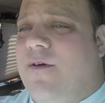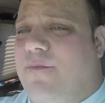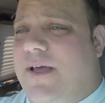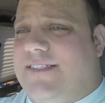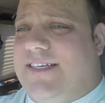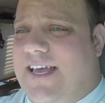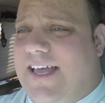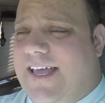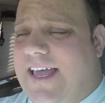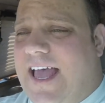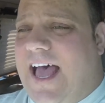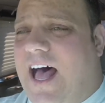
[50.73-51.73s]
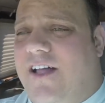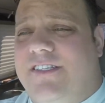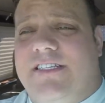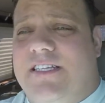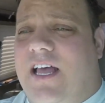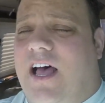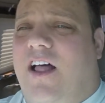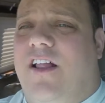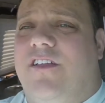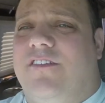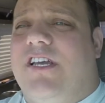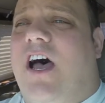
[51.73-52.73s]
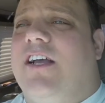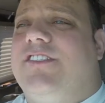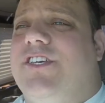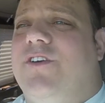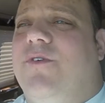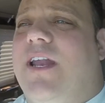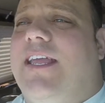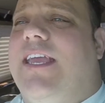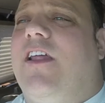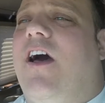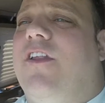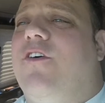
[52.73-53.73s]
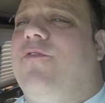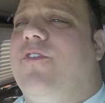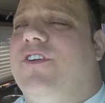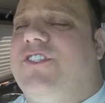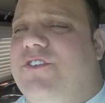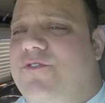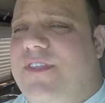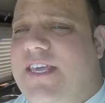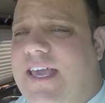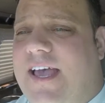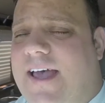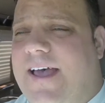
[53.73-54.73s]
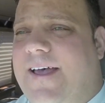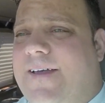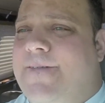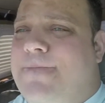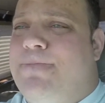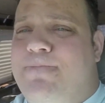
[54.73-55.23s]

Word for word: but I'll talk to you when I get on over to the